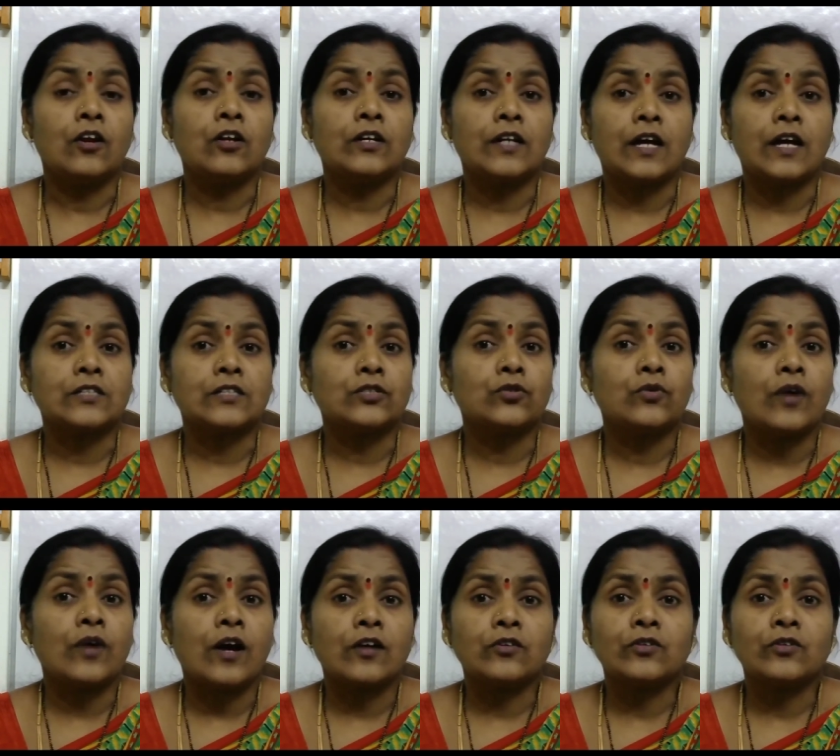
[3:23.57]
not ask.
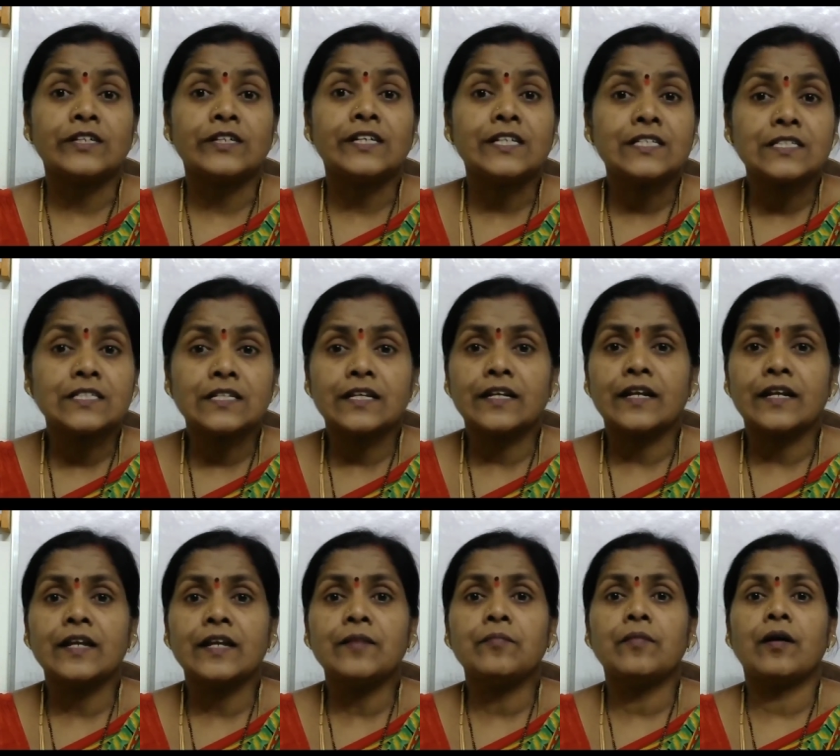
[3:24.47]
You have to
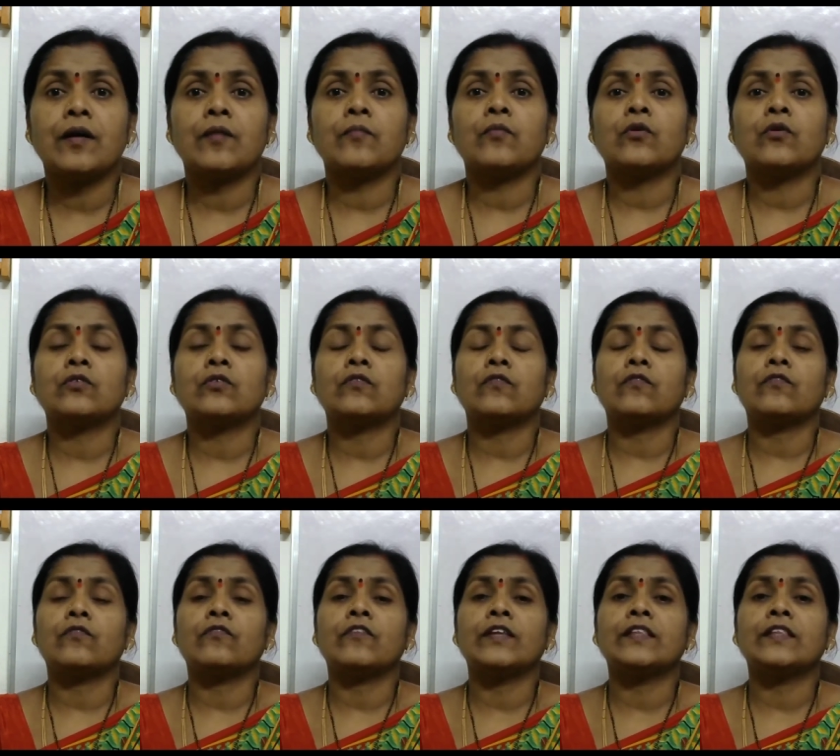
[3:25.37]
describe about
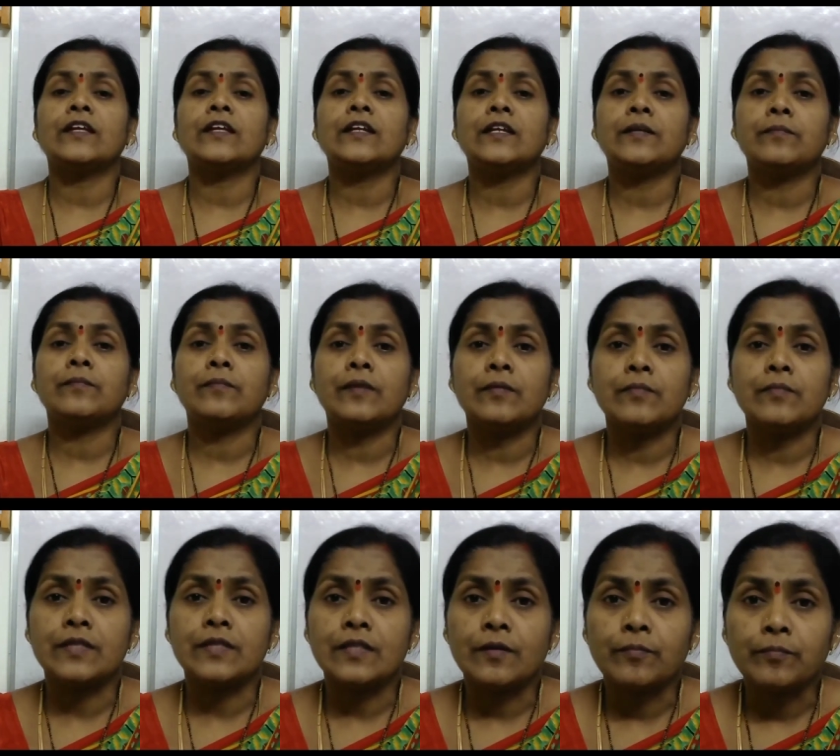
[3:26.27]
whether it may
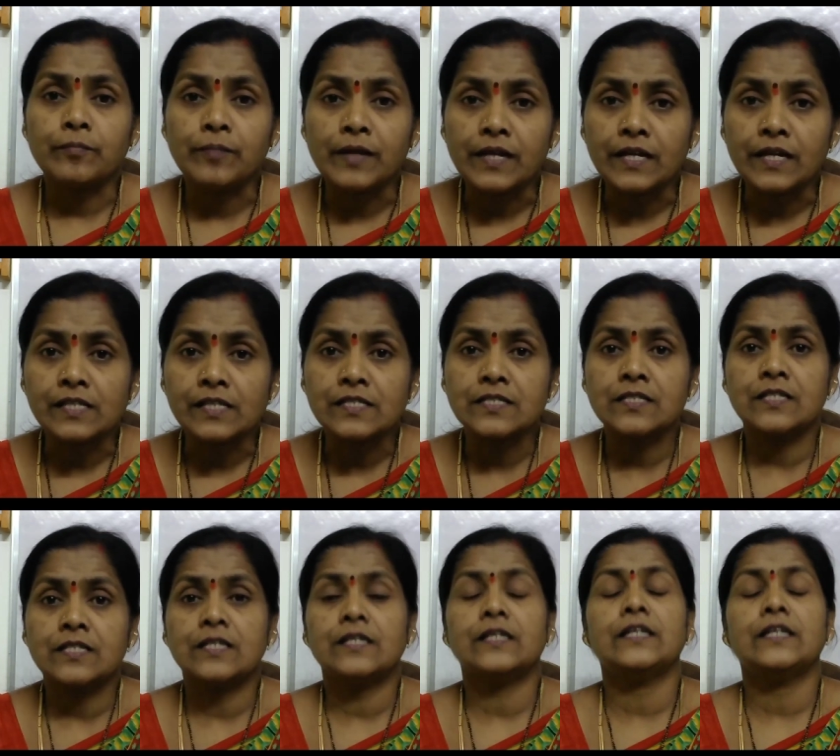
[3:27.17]
be the
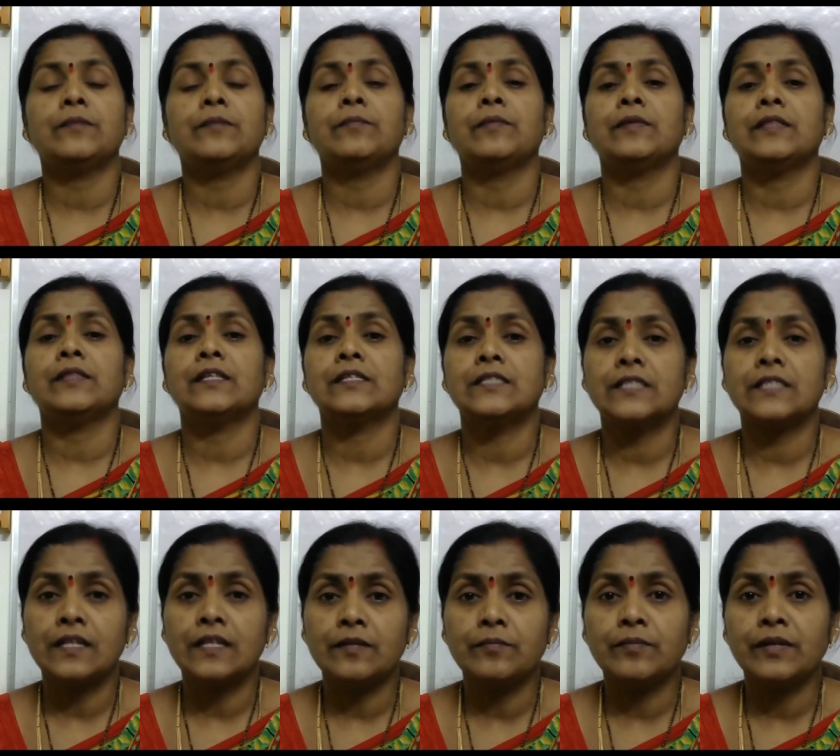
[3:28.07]
place, maybe the
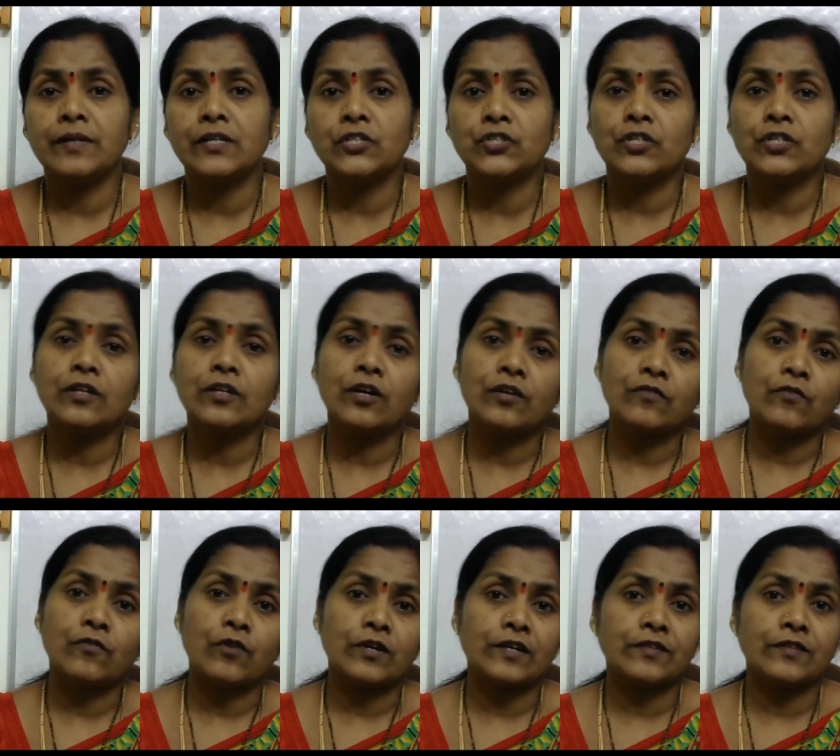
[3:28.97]
celebration or
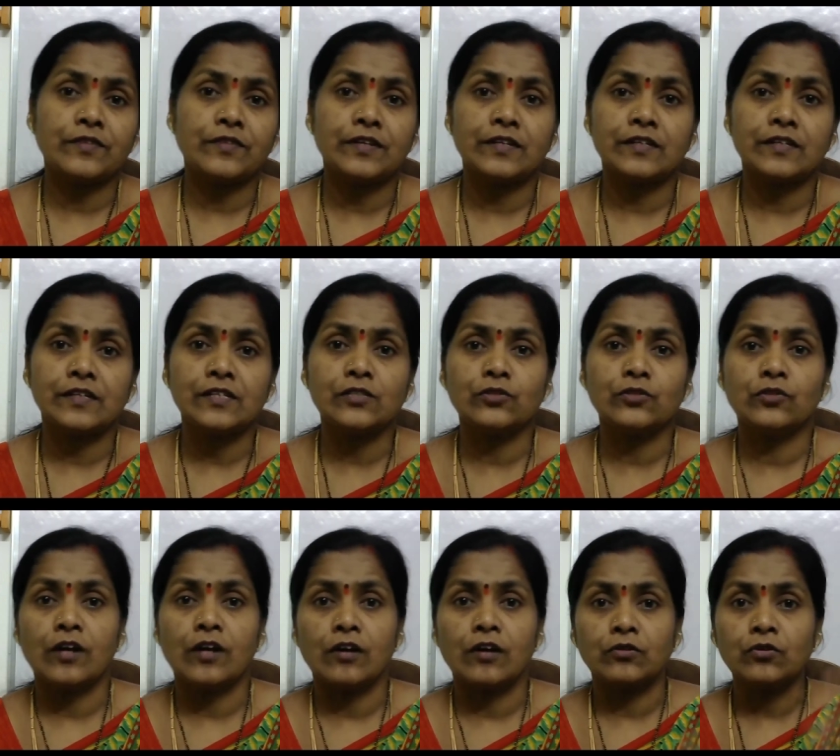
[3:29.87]
whatever it is,
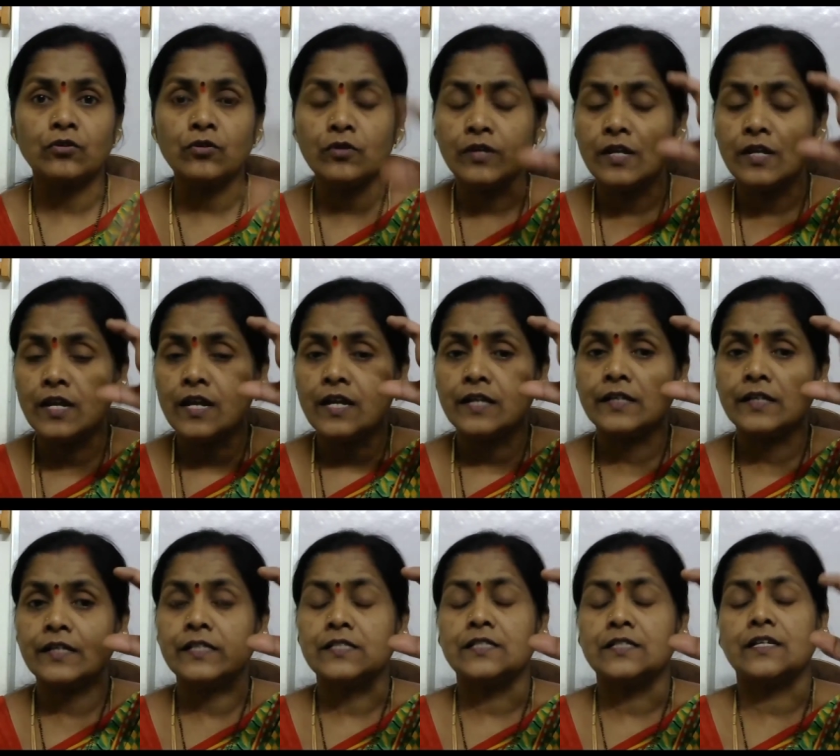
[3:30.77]
you have to
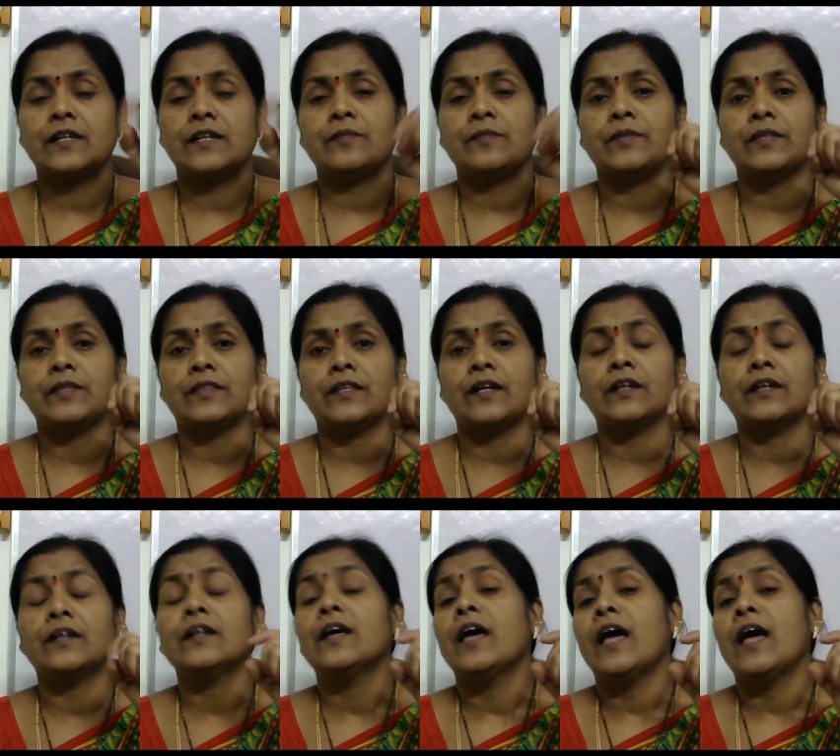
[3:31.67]
describe in
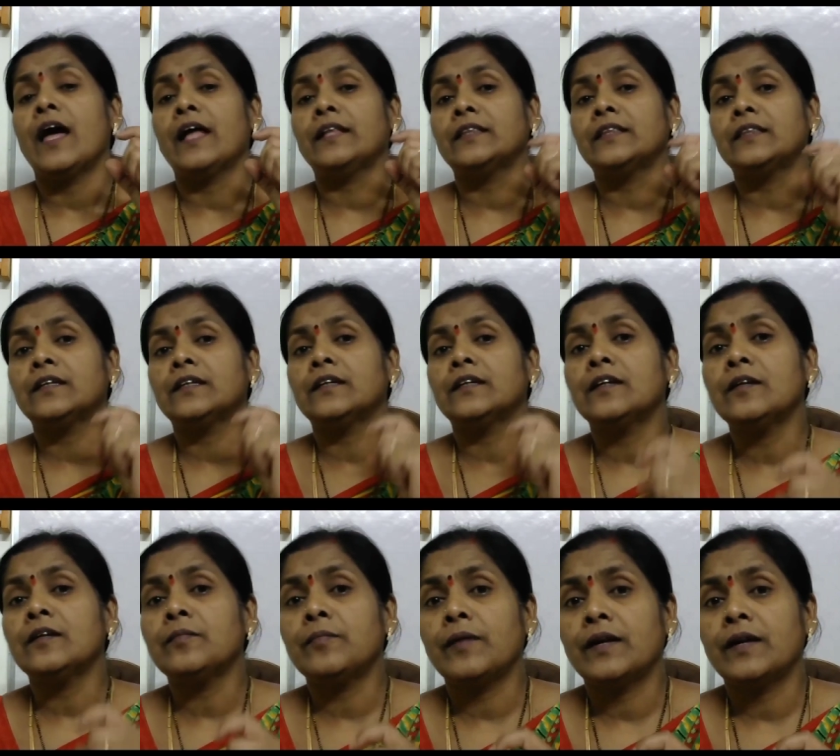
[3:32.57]
that. And
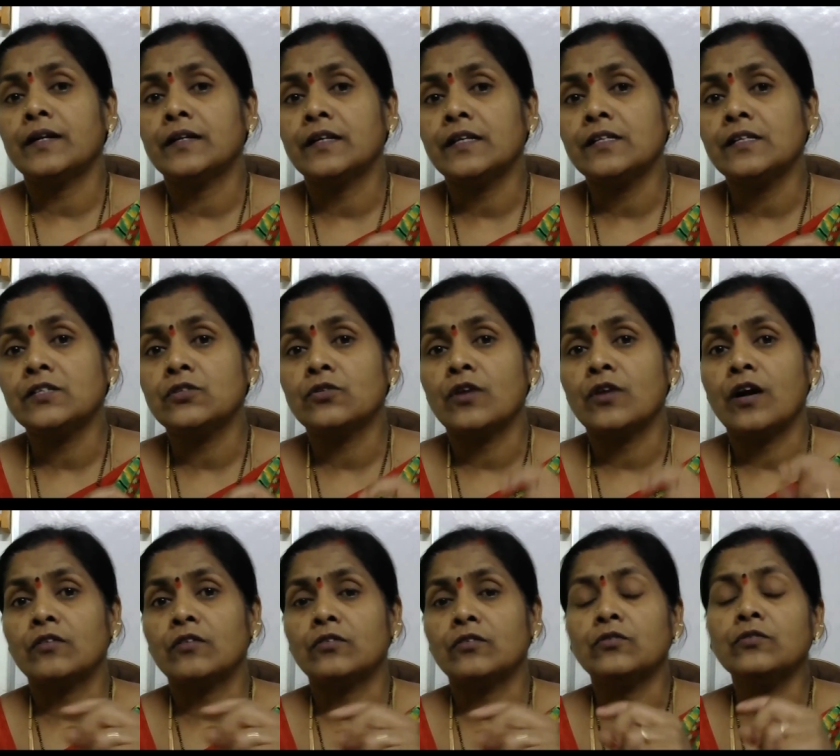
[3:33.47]
third part is you
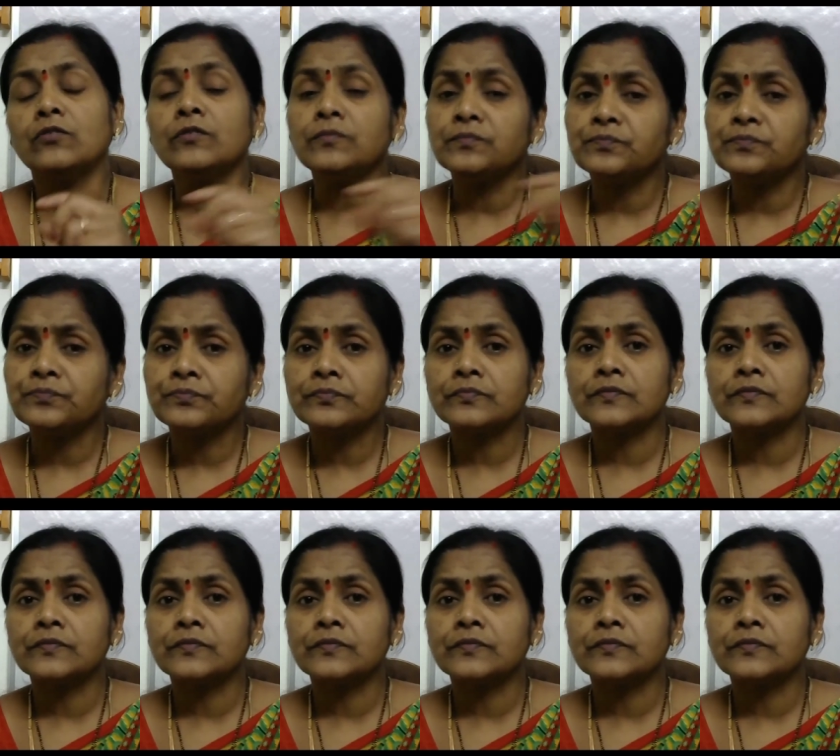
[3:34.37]
have to